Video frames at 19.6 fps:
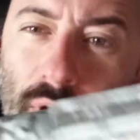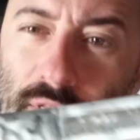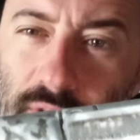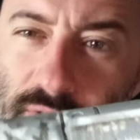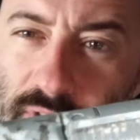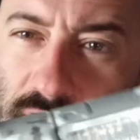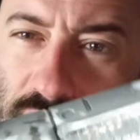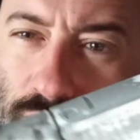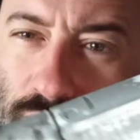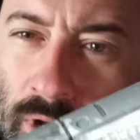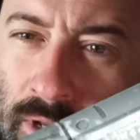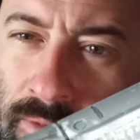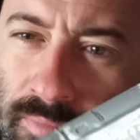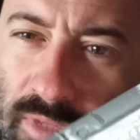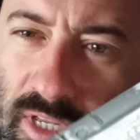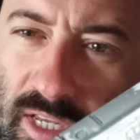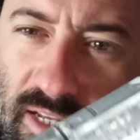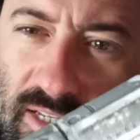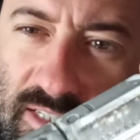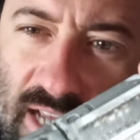I weathered this
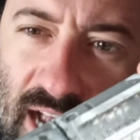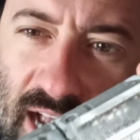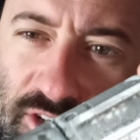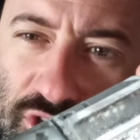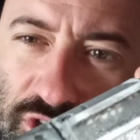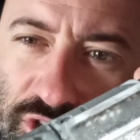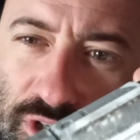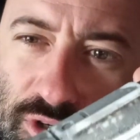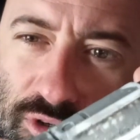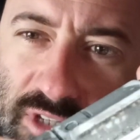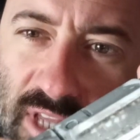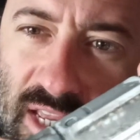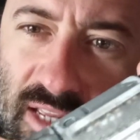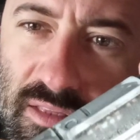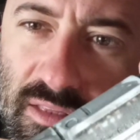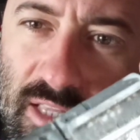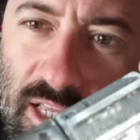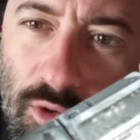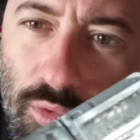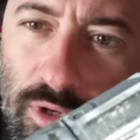one is I just used
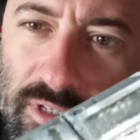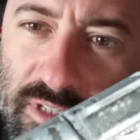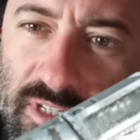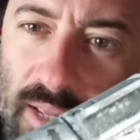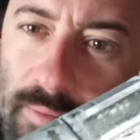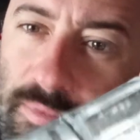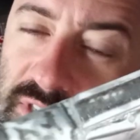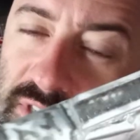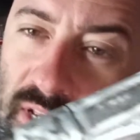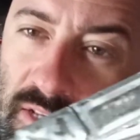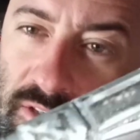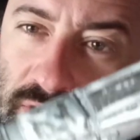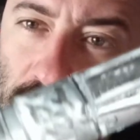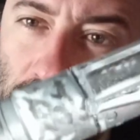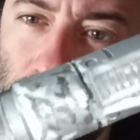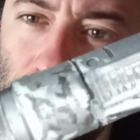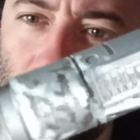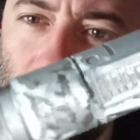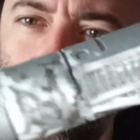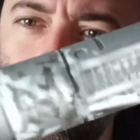a liquid type
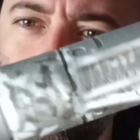stencil